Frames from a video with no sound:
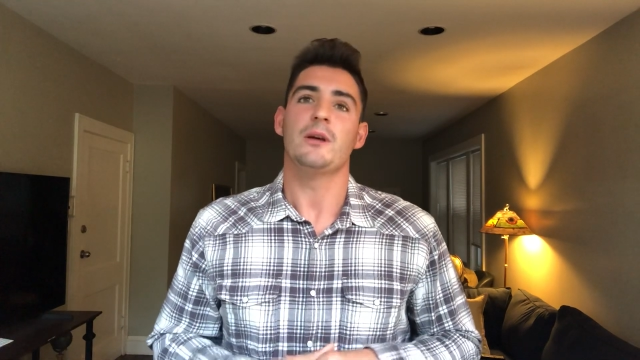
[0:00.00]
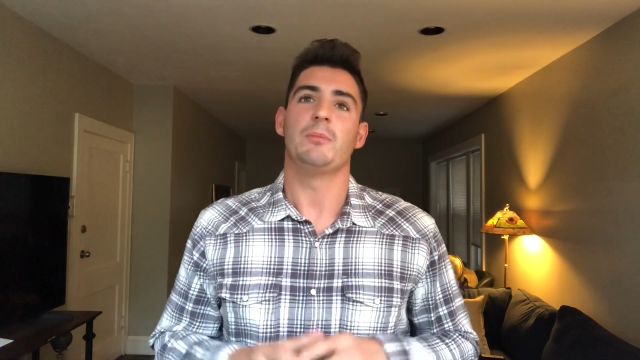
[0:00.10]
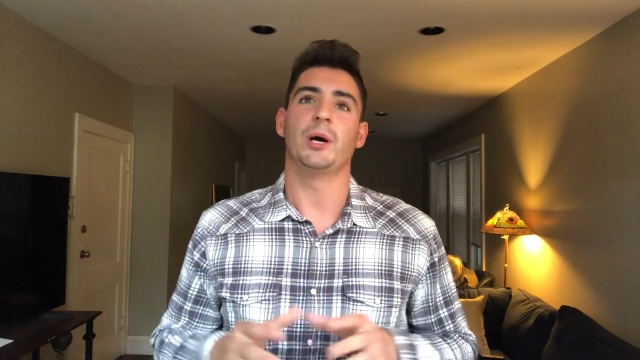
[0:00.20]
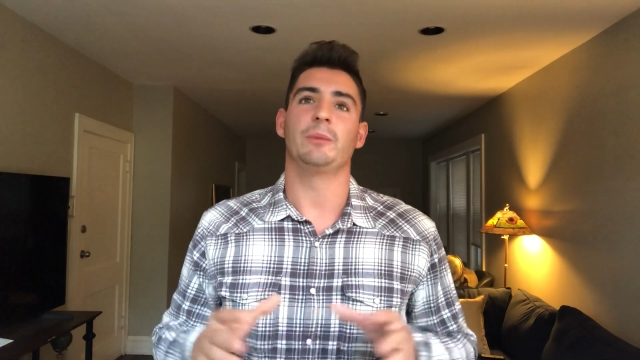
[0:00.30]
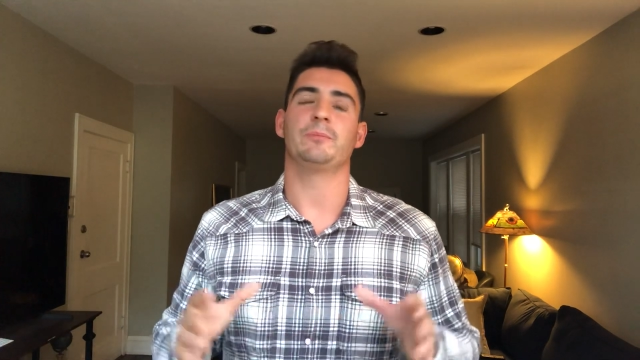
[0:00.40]

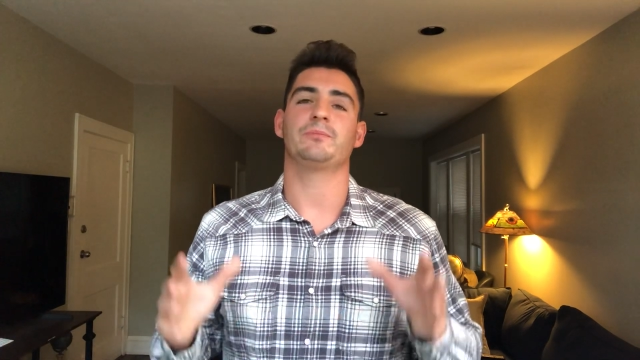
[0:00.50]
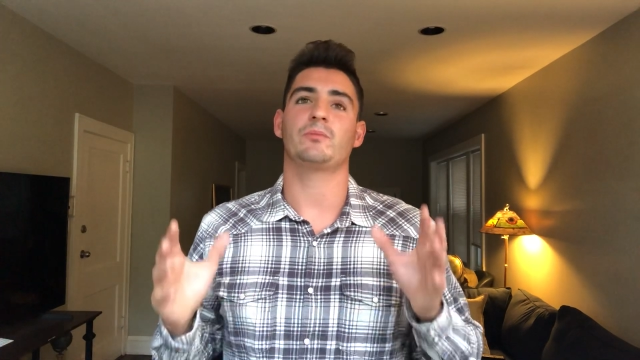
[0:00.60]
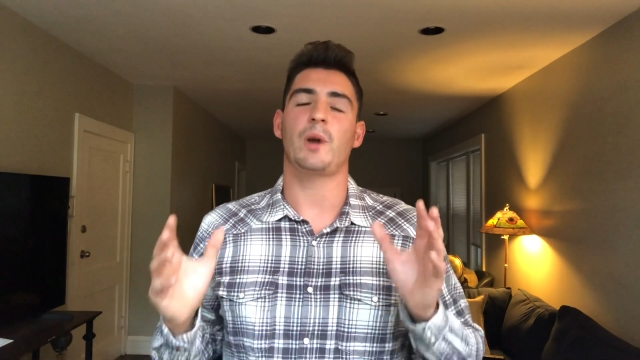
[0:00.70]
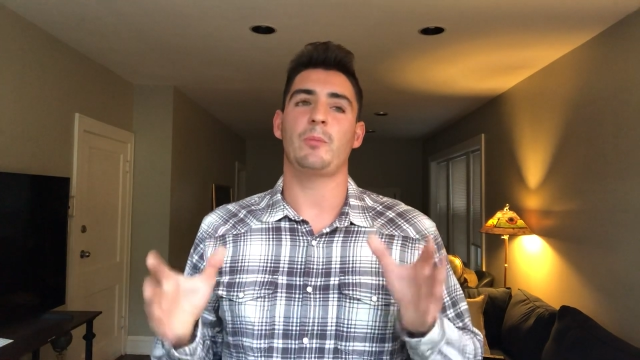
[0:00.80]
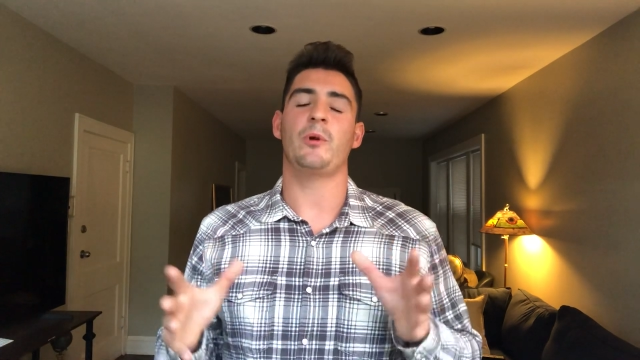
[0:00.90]
But
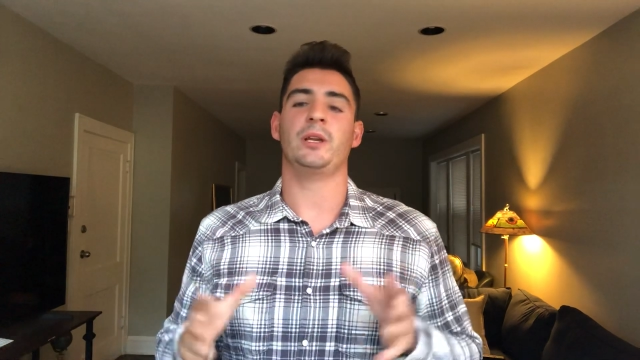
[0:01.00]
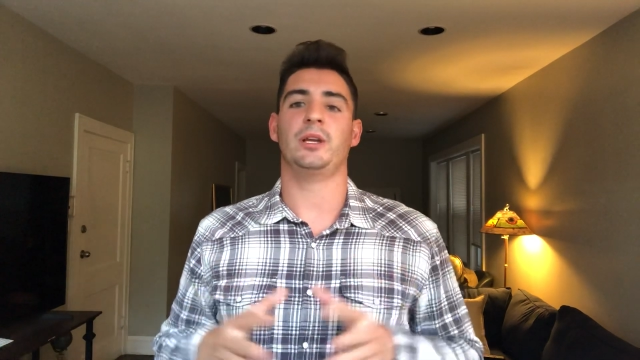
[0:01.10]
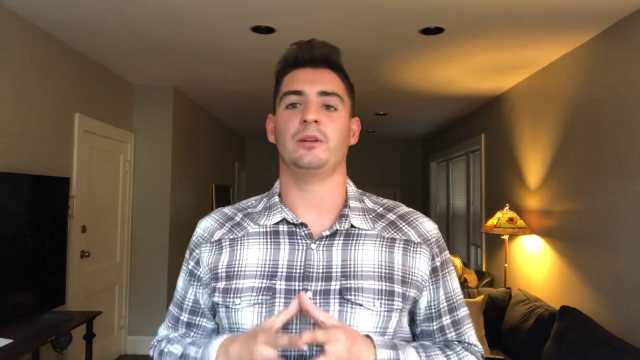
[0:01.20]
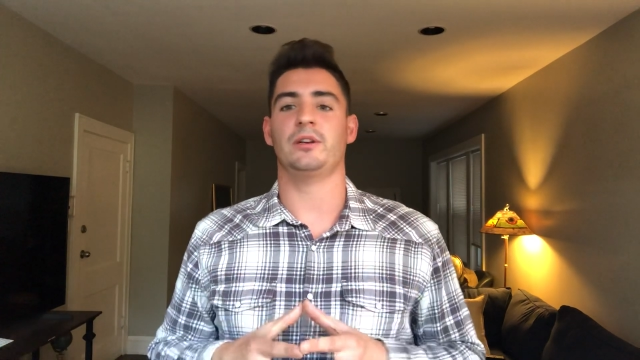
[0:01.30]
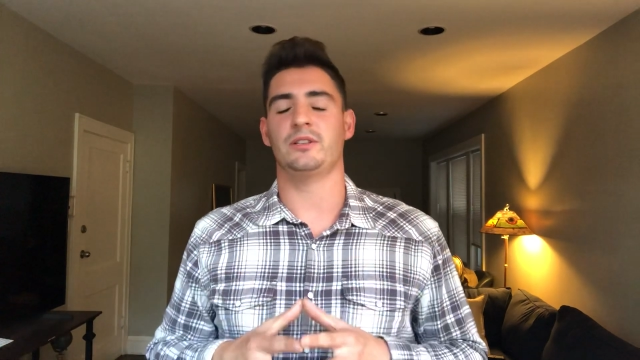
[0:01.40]
my point
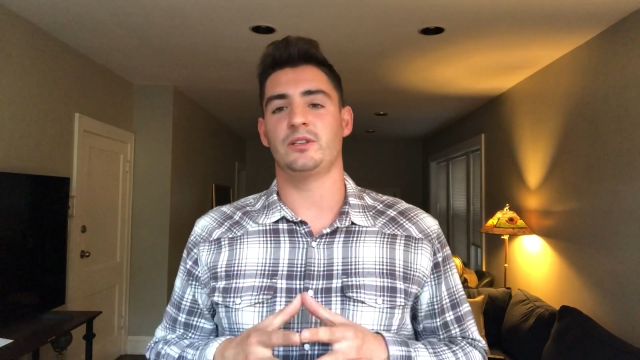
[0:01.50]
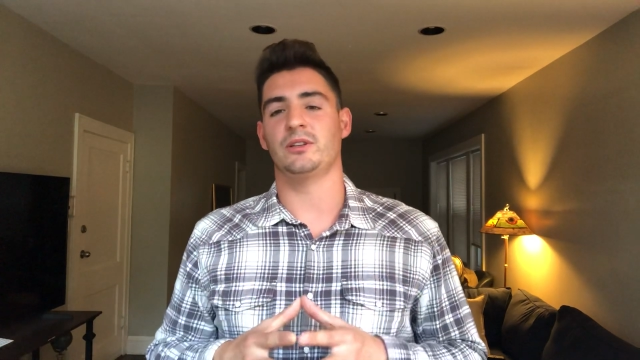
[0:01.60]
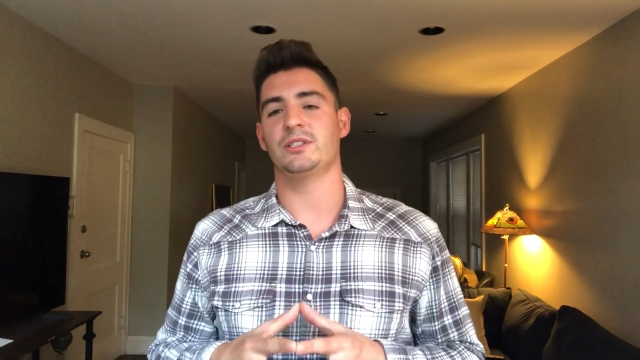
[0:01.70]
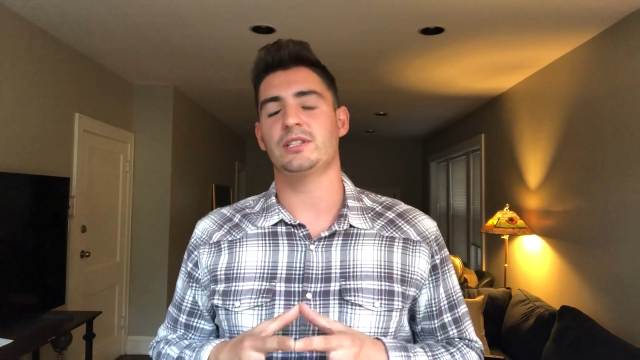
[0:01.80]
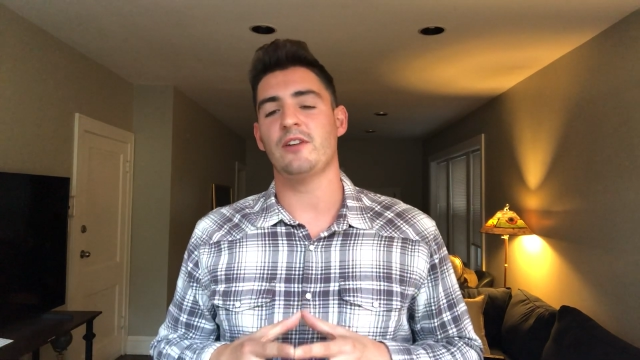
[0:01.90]
here is there
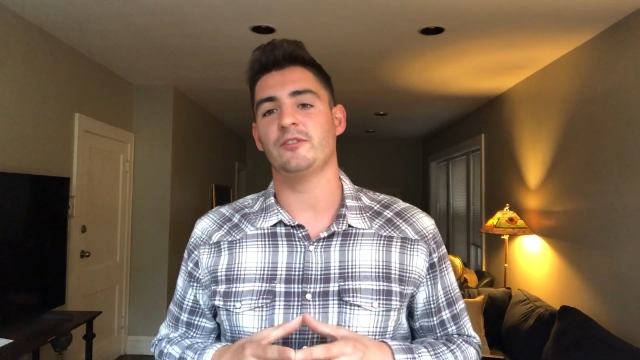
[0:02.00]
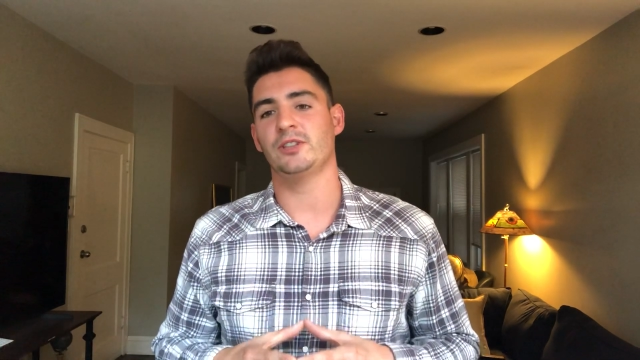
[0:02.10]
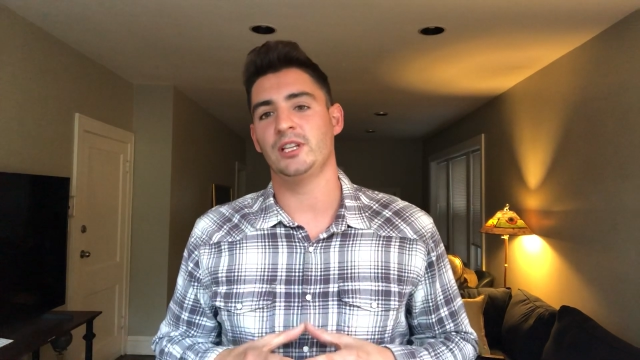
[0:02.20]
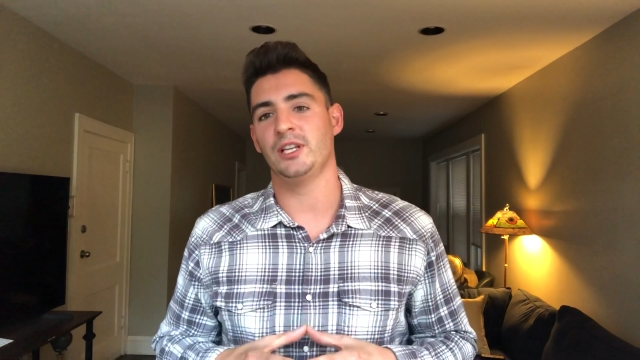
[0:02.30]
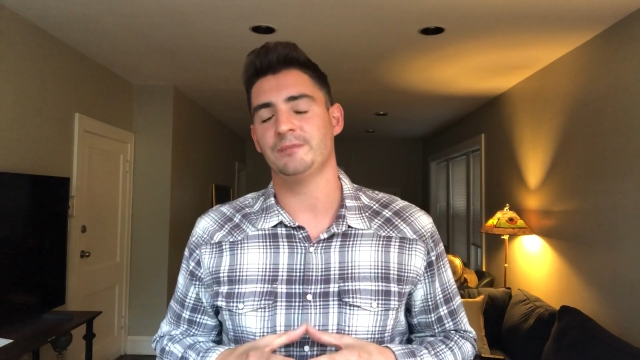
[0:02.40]
is
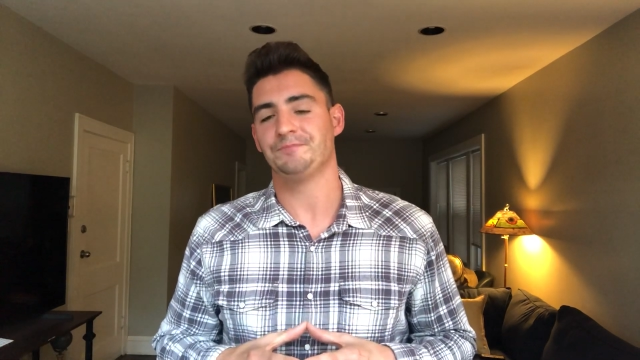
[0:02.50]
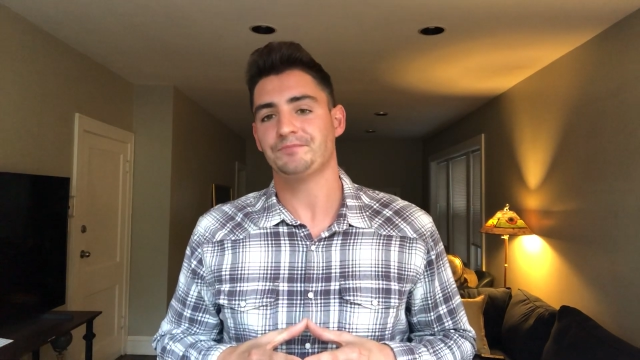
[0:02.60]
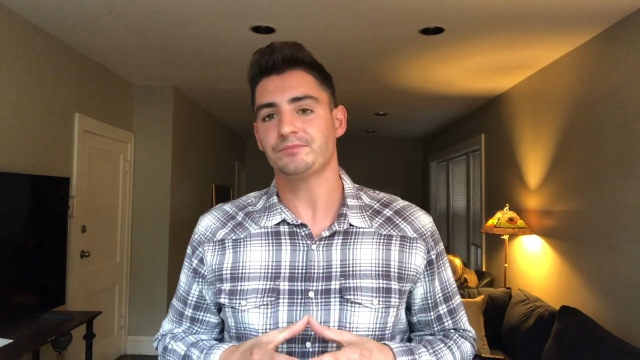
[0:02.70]
definitely